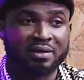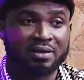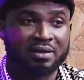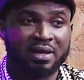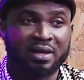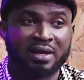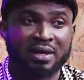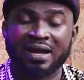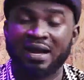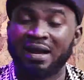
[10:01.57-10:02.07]

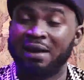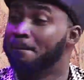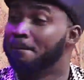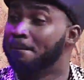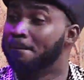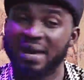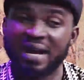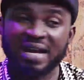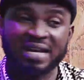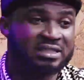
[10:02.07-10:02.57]
they can't
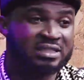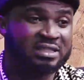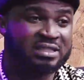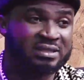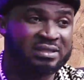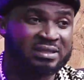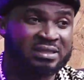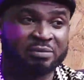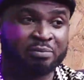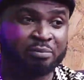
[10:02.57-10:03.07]
match
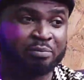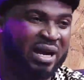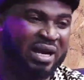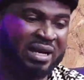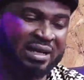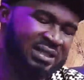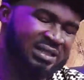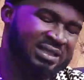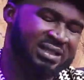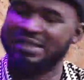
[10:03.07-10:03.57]
these
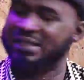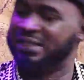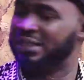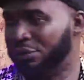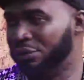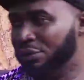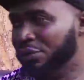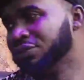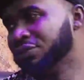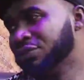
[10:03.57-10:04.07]
bandits in the
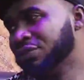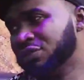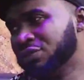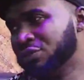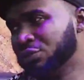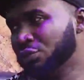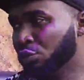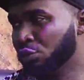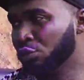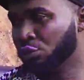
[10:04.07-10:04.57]
north
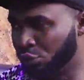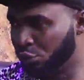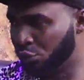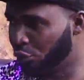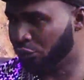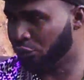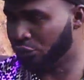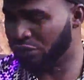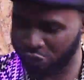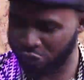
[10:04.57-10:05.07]
toe to toe
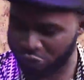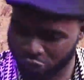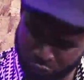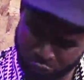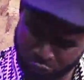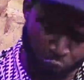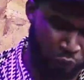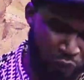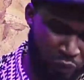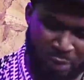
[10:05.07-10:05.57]
when it comes
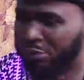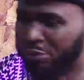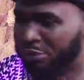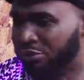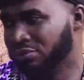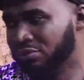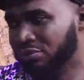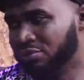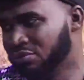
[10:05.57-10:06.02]
to weapons.